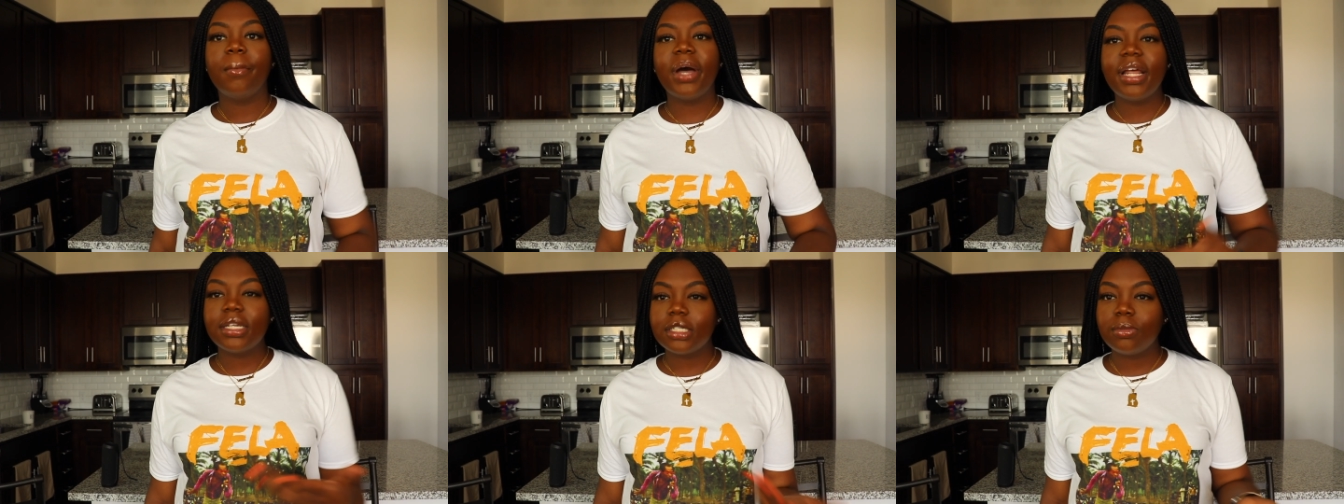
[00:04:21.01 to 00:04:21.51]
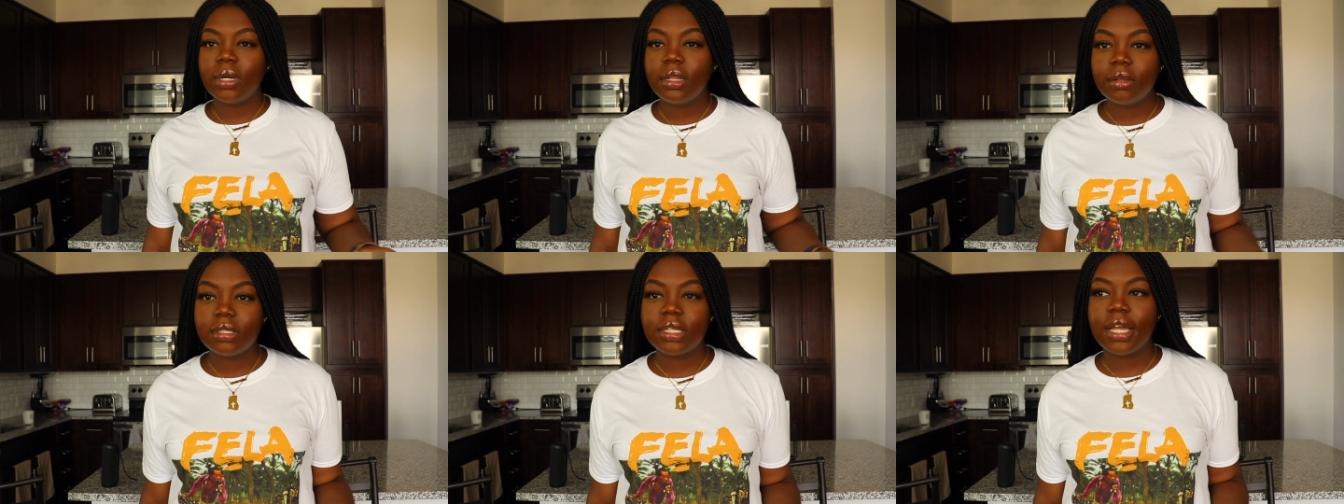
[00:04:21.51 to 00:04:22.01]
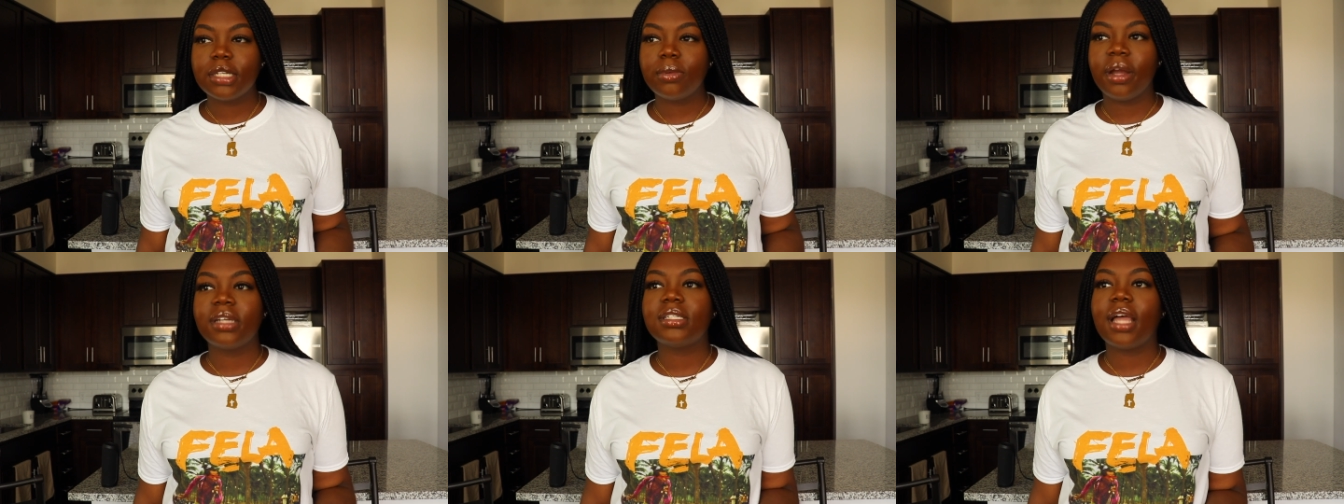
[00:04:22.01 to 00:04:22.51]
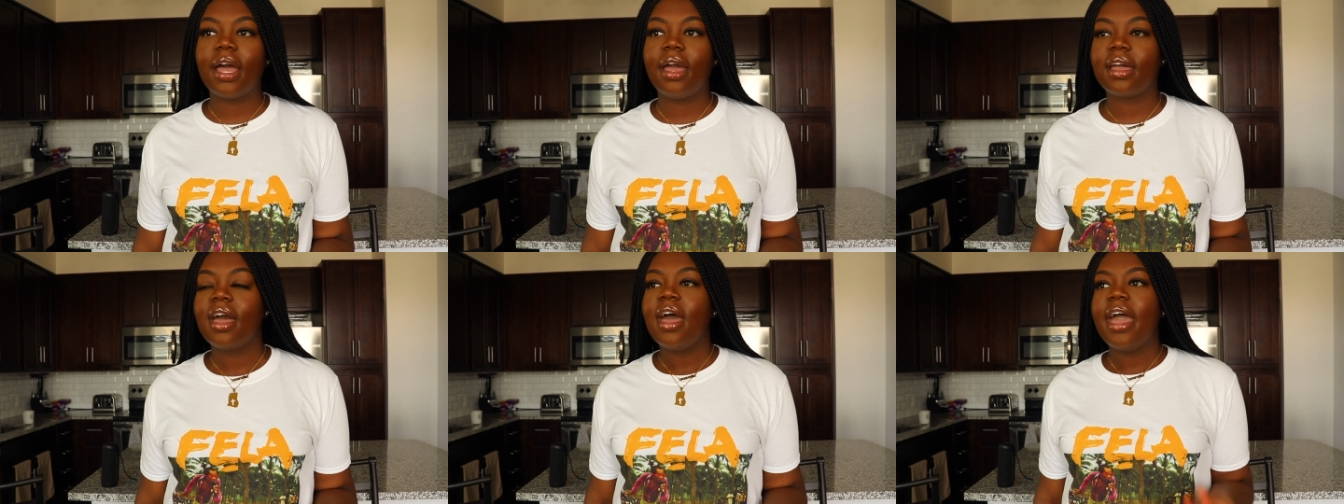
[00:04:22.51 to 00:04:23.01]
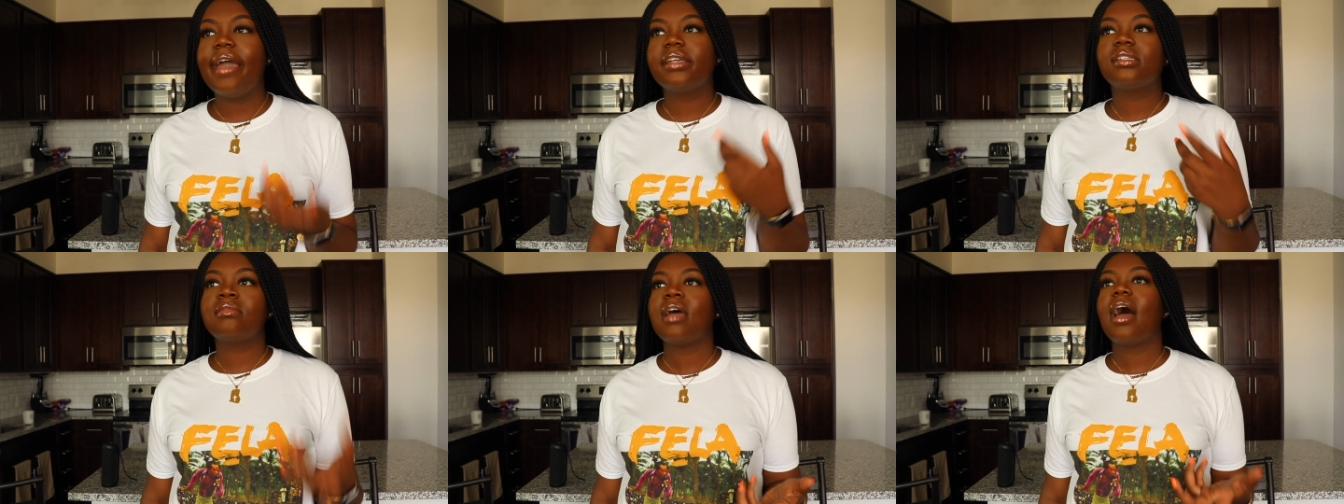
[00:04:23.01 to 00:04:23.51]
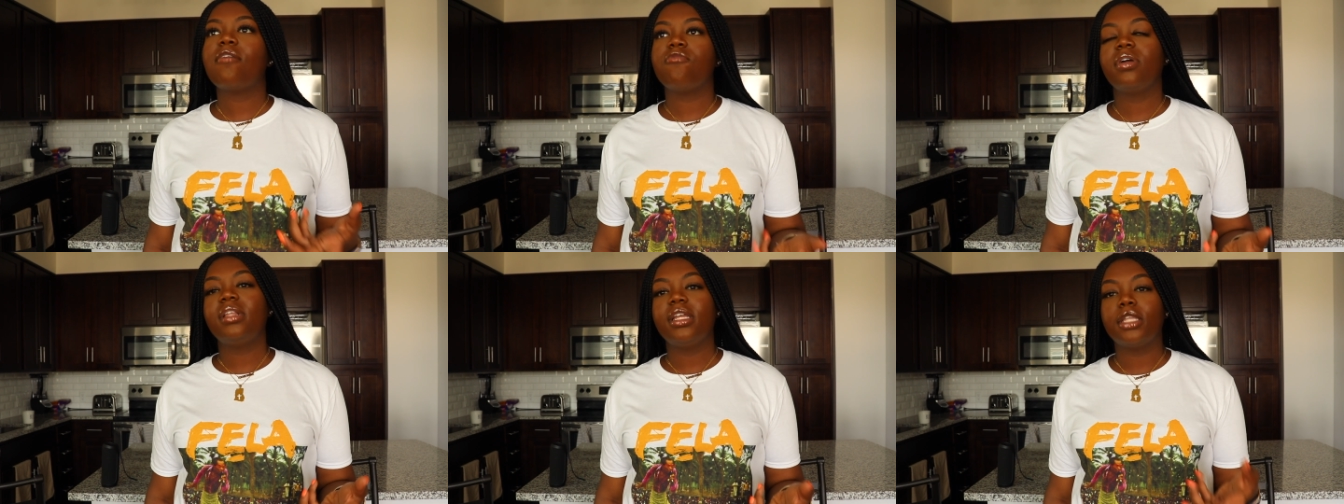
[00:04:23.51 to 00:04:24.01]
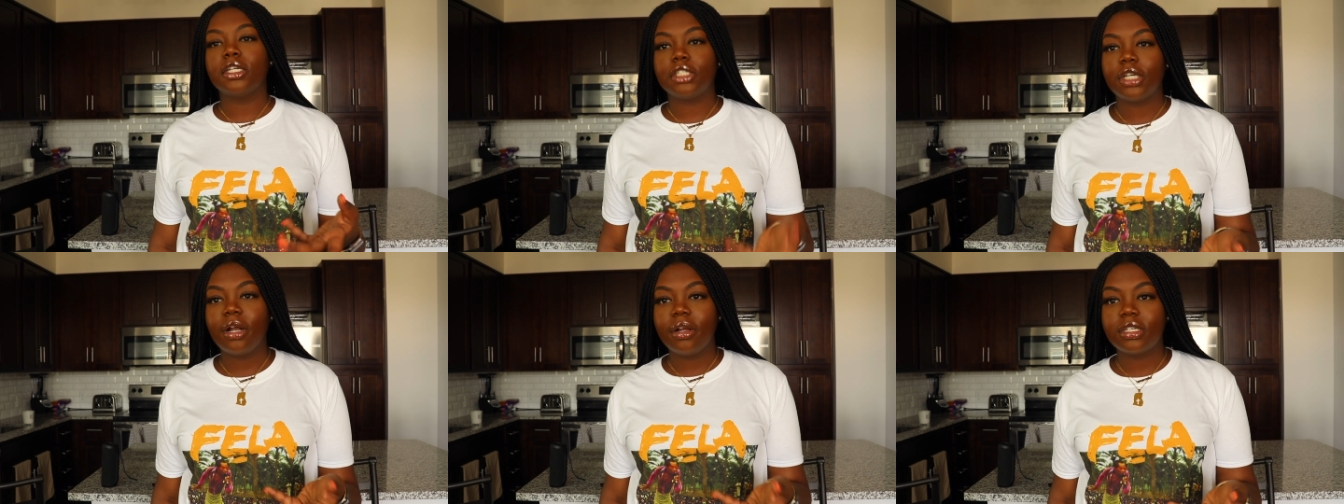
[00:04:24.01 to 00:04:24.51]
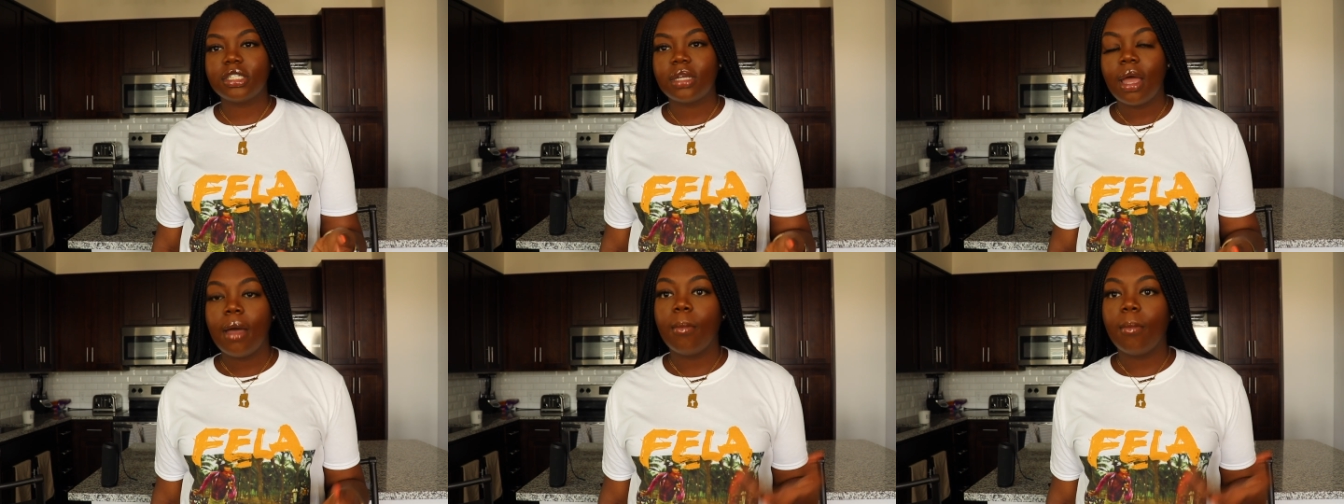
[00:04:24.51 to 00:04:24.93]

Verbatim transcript: but it's just one of those things where it's like it's not really the church